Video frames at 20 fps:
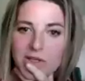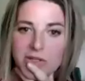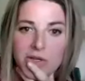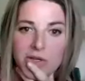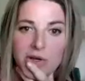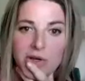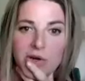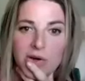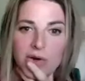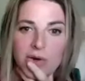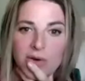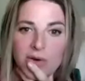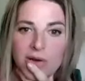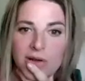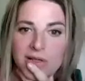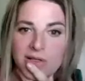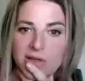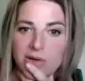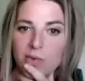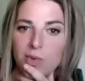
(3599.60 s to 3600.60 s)
is there
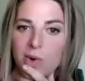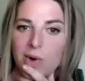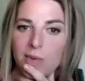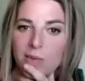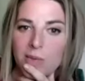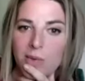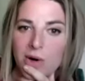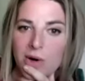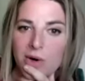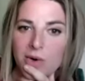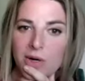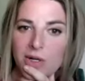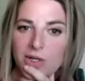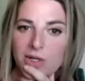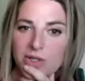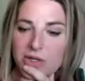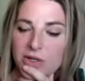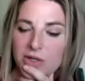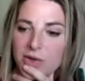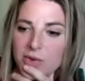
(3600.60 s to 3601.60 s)
is there one more
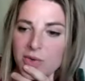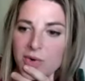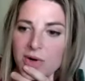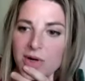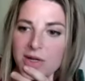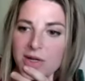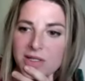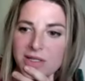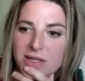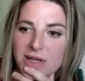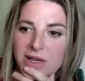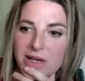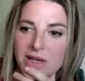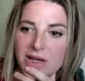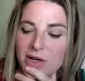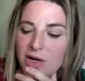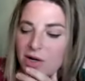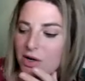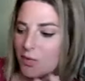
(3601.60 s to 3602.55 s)
question you want to take,